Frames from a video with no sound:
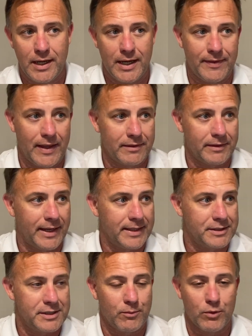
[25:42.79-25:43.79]
and that
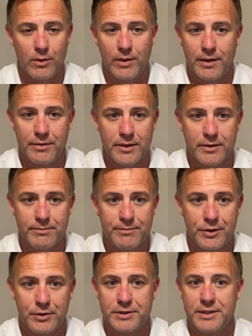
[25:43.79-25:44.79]
lands somewhere around the
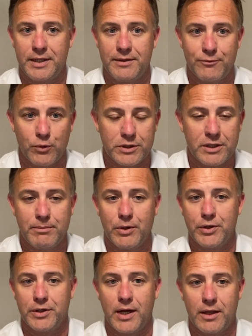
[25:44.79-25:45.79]
$13-14
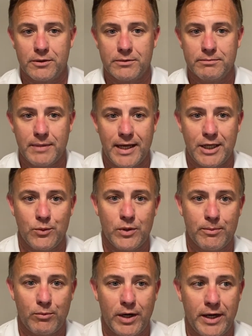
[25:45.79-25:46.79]
million
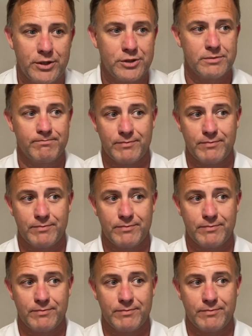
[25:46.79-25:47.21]
AUM range,